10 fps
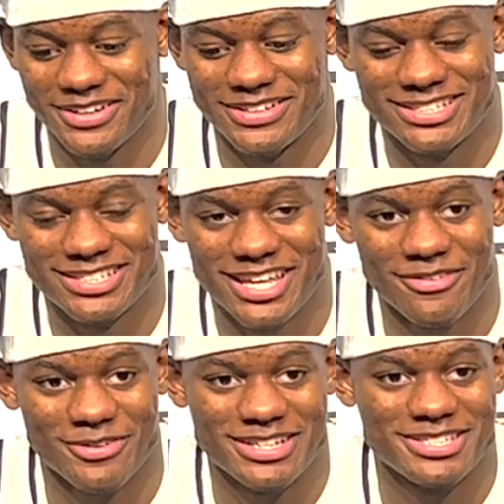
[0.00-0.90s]
know, he just gave it
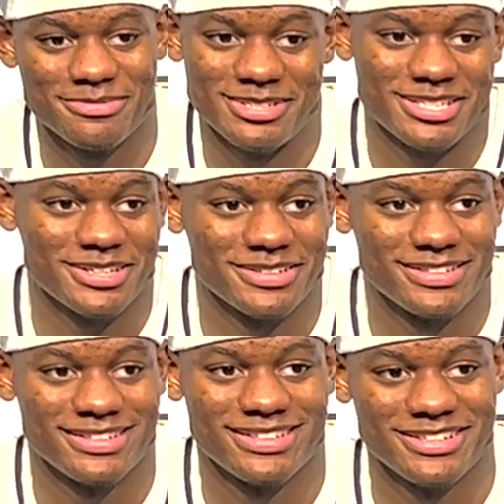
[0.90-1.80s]
right to me, so.
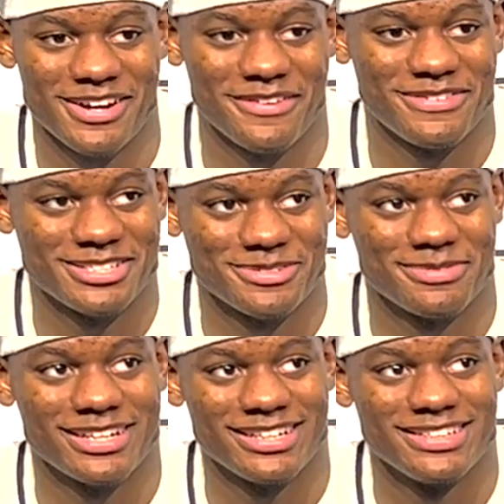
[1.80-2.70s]
You know, I finished the
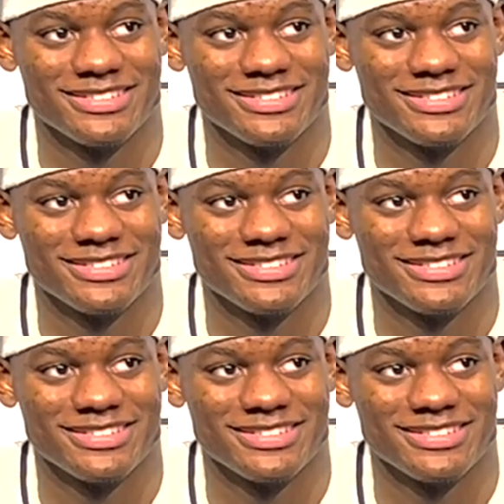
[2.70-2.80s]
play.